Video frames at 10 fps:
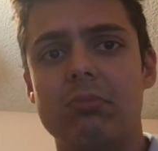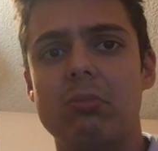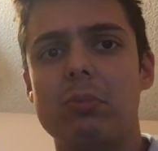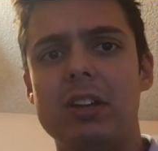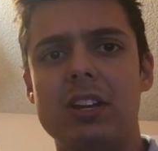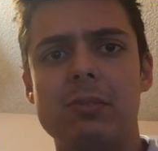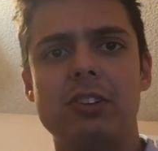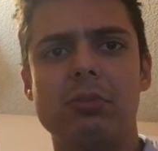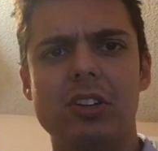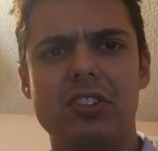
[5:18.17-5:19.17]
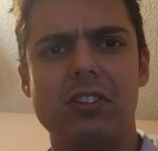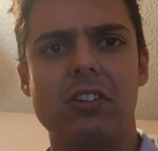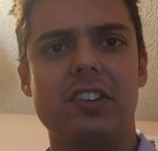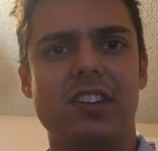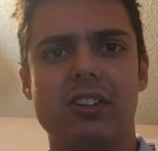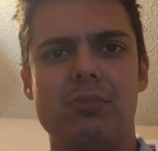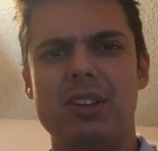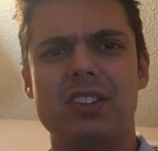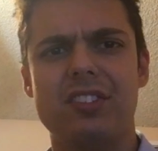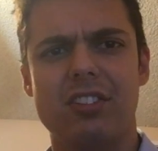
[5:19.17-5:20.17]
There'll be an image with a source, and that'll be
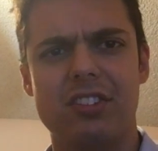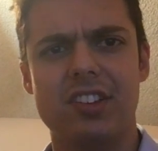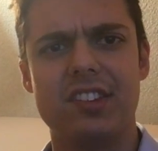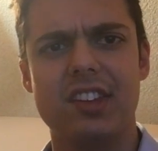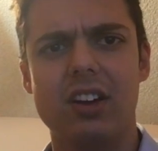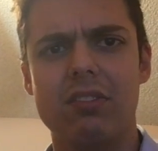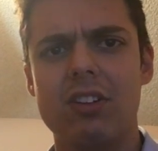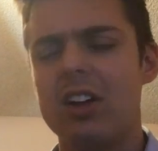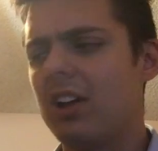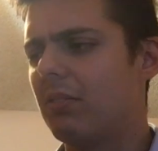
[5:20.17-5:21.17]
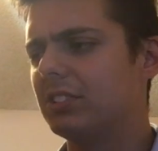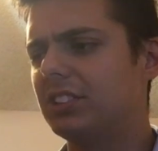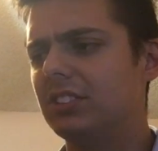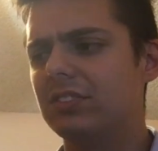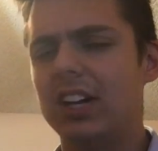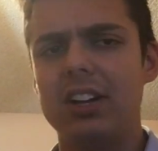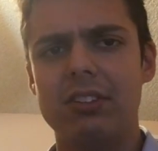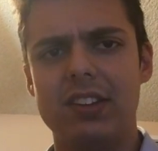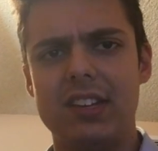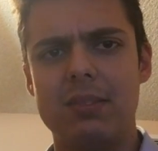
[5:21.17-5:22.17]
the source itself. I want you to
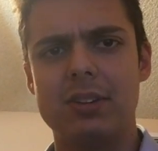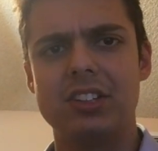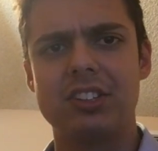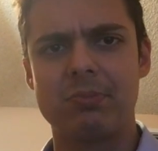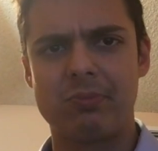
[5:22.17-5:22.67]
evaluate the image.